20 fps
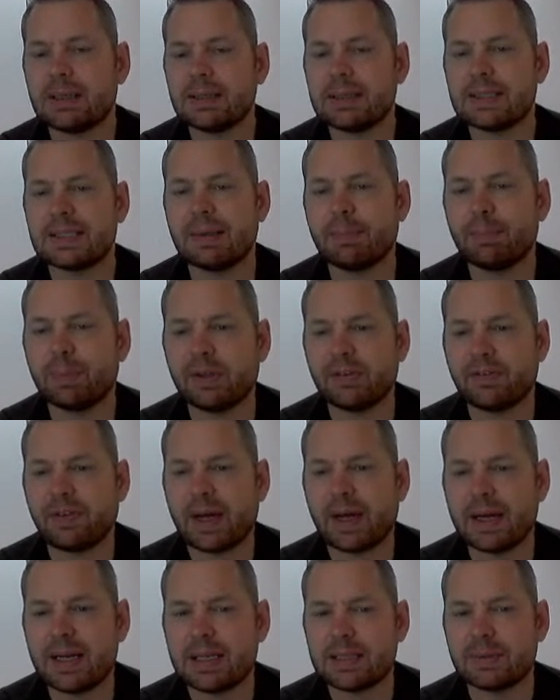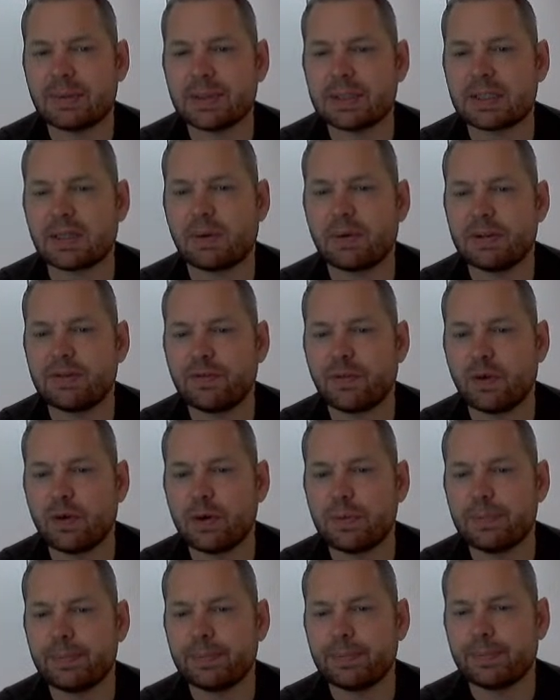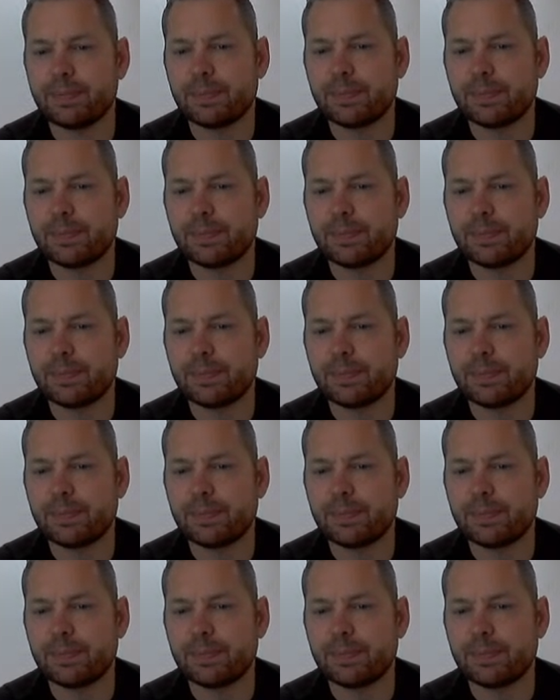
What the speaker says: and simplified it to its lowest form.